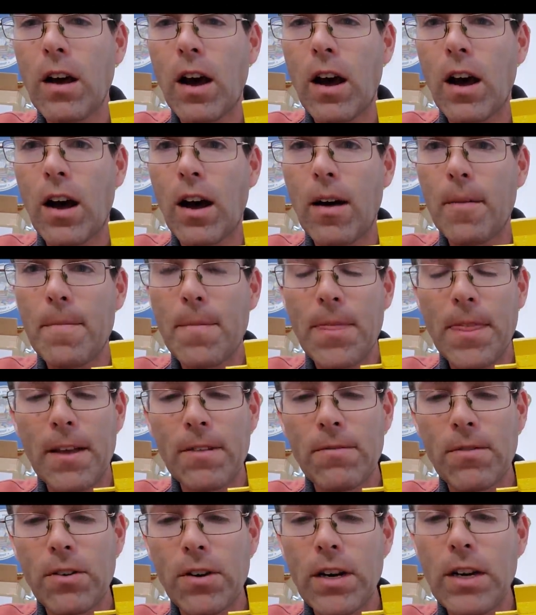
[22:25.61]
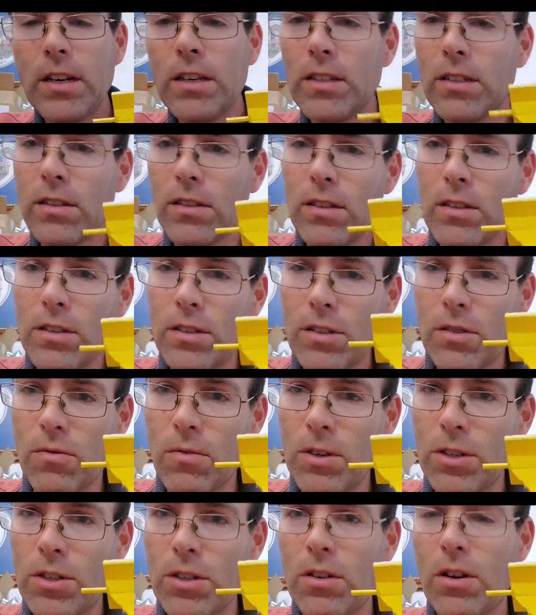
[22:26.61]
um, and very easily
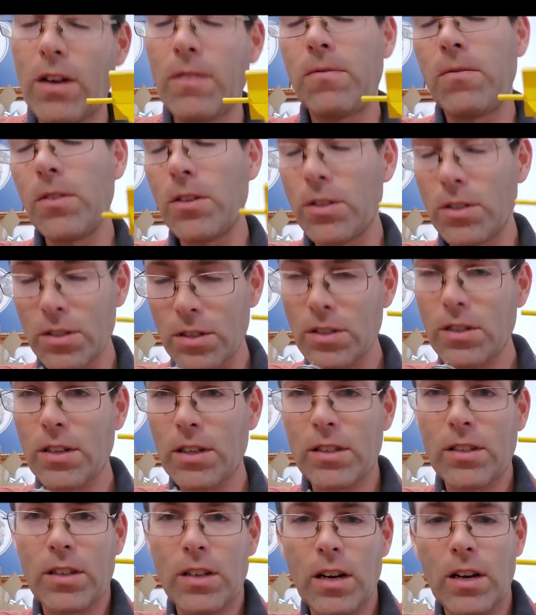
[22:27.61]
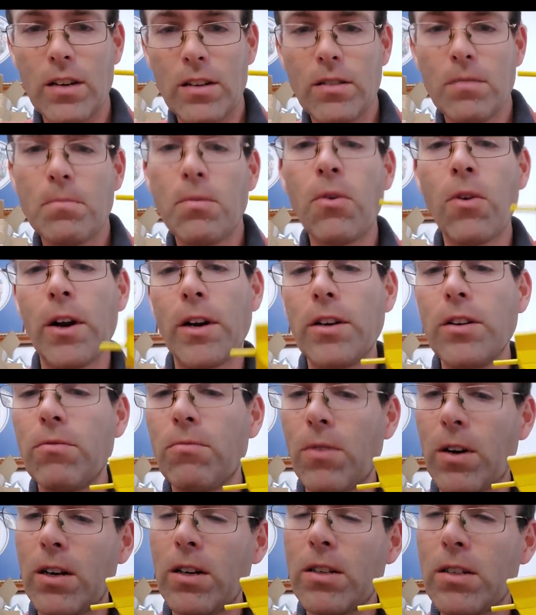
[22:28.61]
squished off, which is kind of the point. You
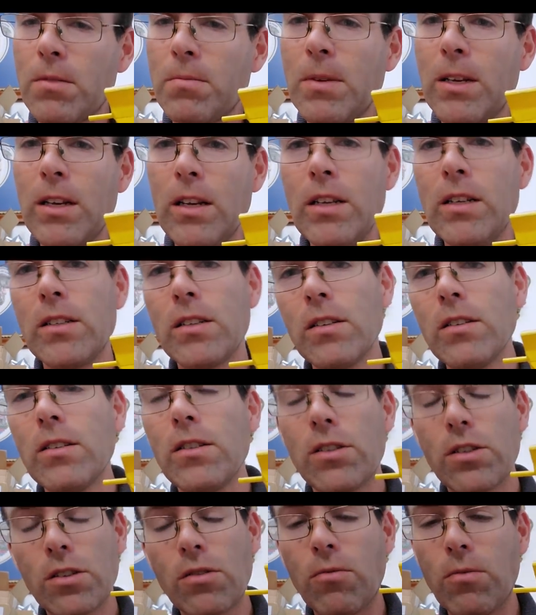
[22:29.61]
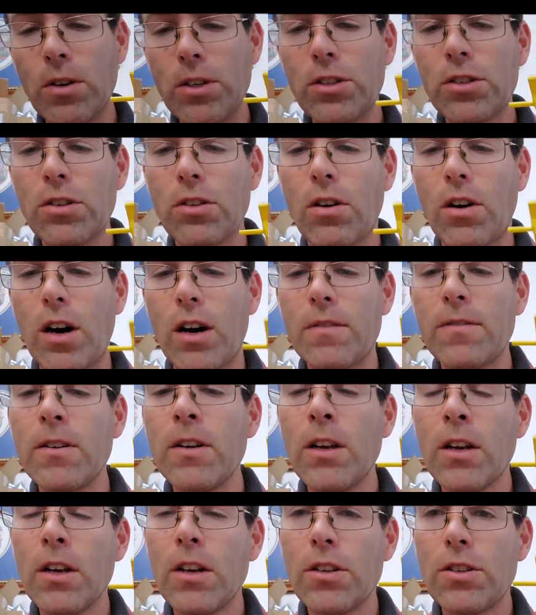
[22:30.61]
want it to be easily squished off
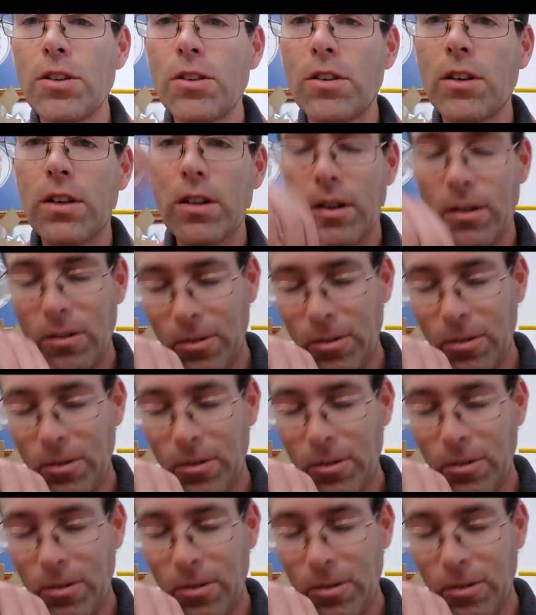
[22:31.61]
so you can get a